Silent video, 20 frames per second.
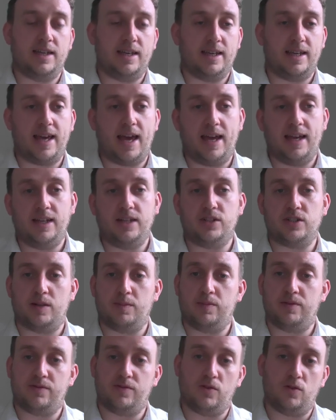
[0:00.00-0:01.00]
engage
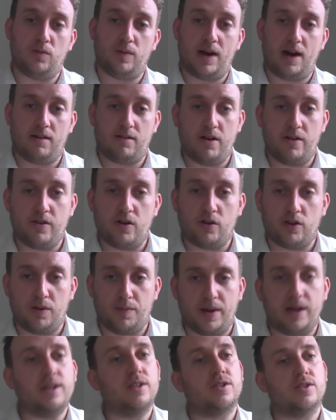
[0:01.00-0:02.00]
and perform our own
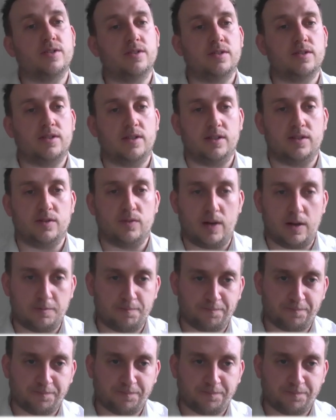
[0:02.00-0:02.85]
occupations as well.